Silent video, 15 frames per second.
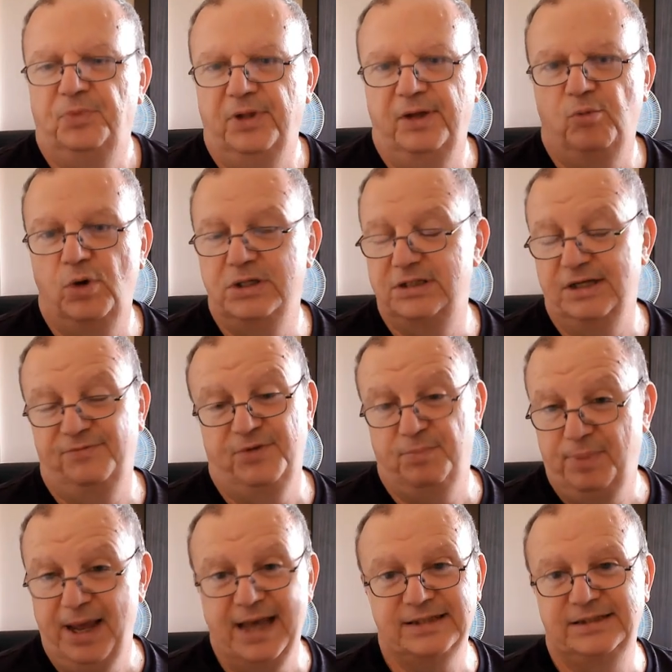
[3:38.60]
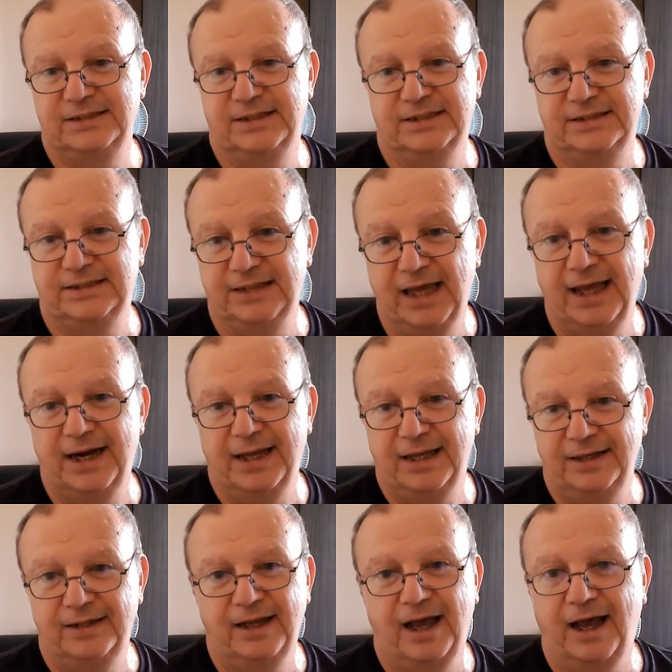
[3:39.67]
And once, if it passes the Senate,
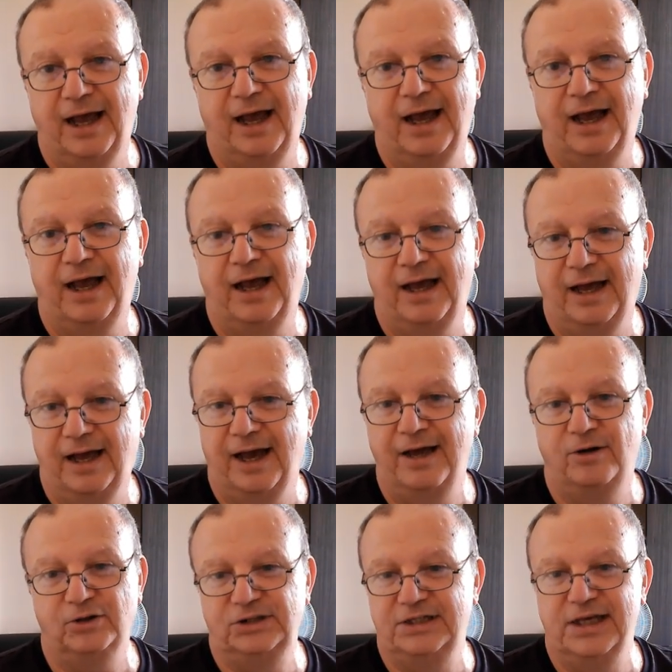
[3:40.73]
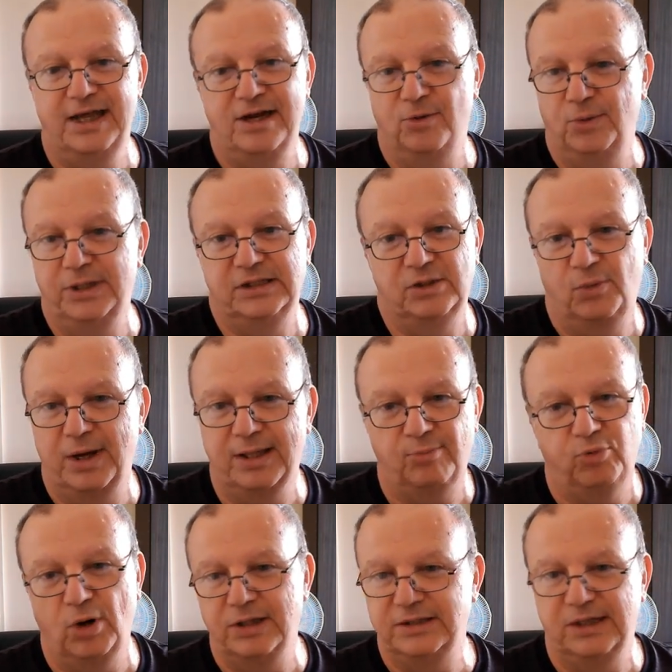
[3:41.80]
I don't see any reason why the
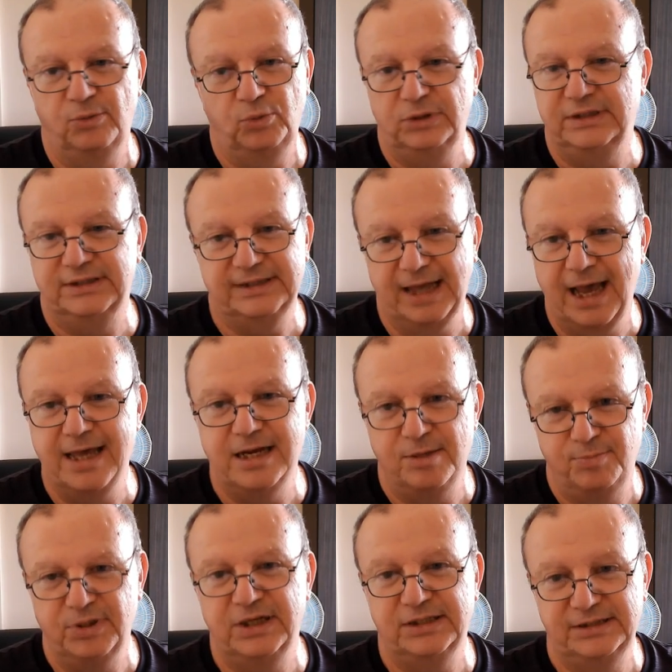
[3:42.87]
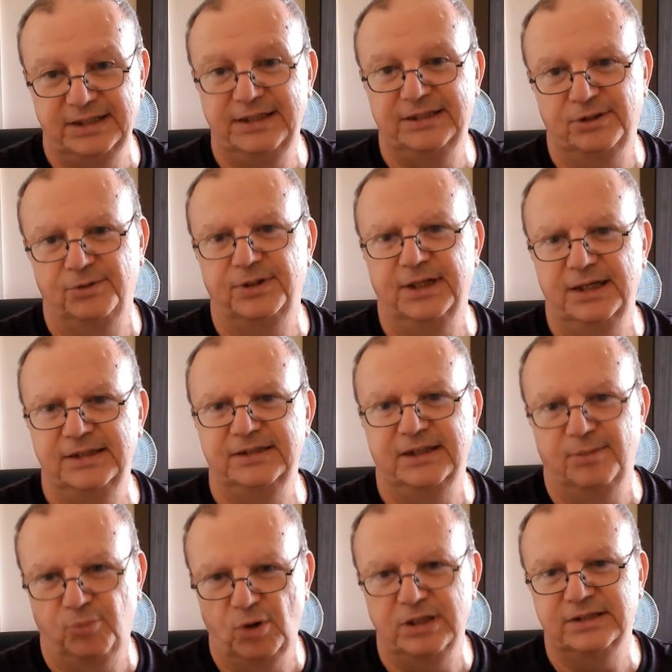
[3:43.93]
president wouldn't sign it, because these are things
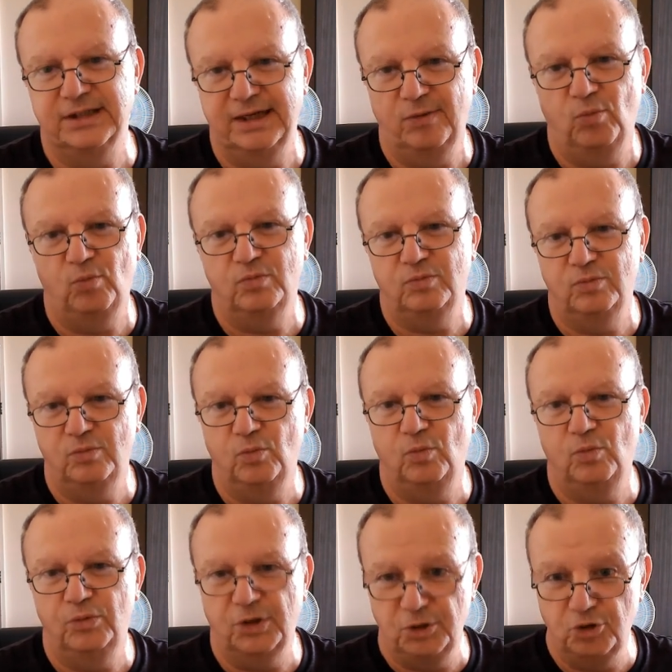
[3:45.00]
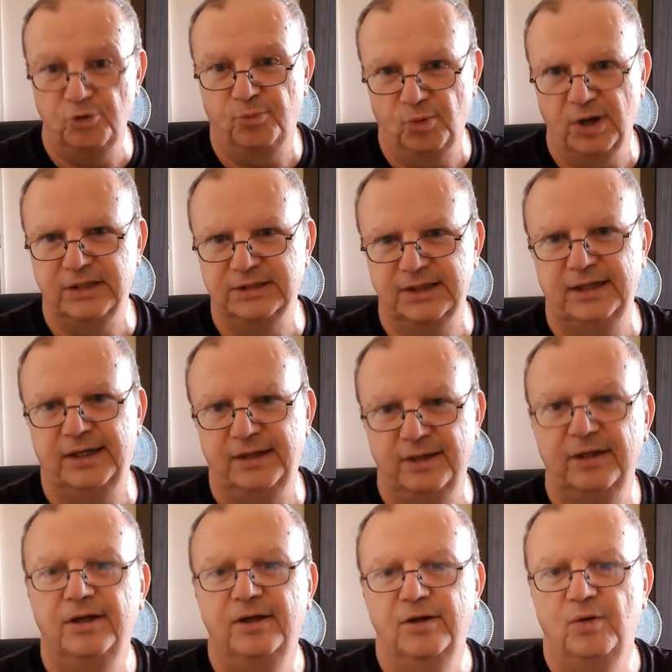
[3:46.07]
that the new president
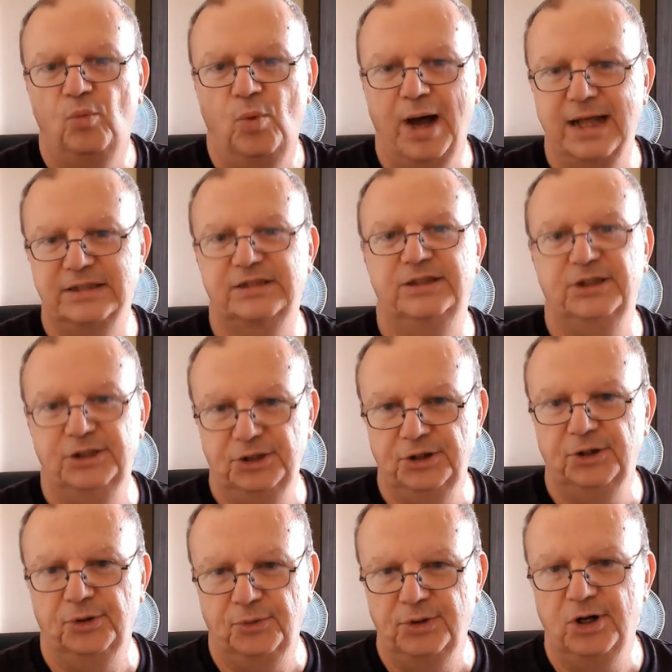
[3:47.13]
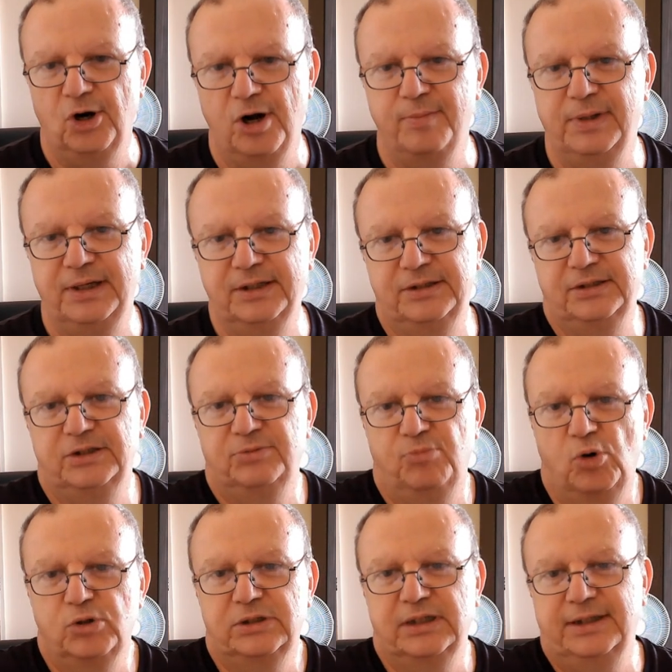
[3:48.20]
wants to do. You know what I mean? This is
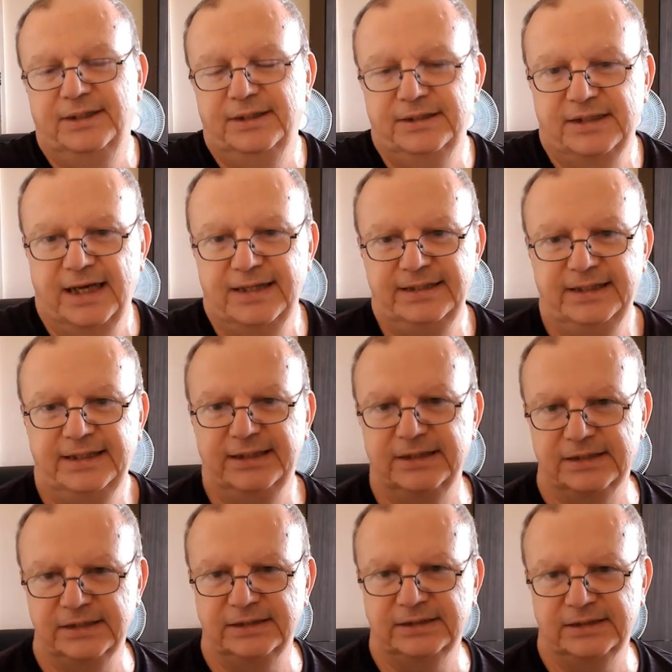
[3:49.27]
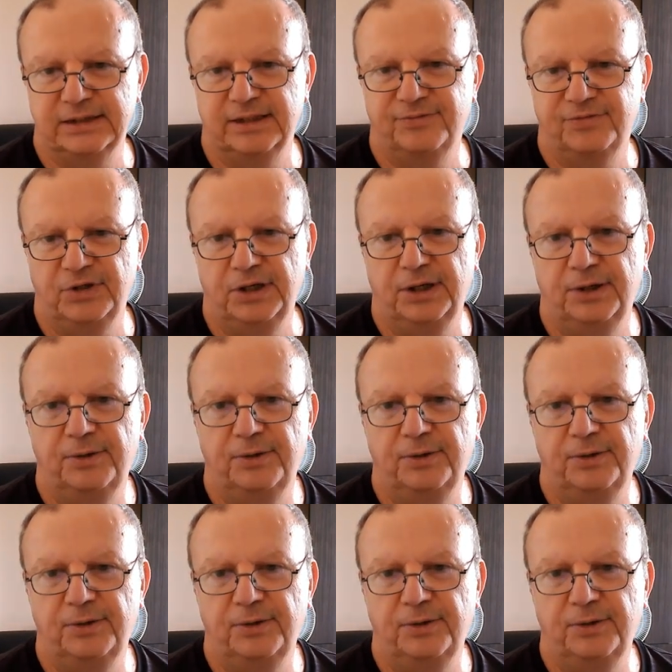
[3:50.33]
mostly his ideas and stuff, you know.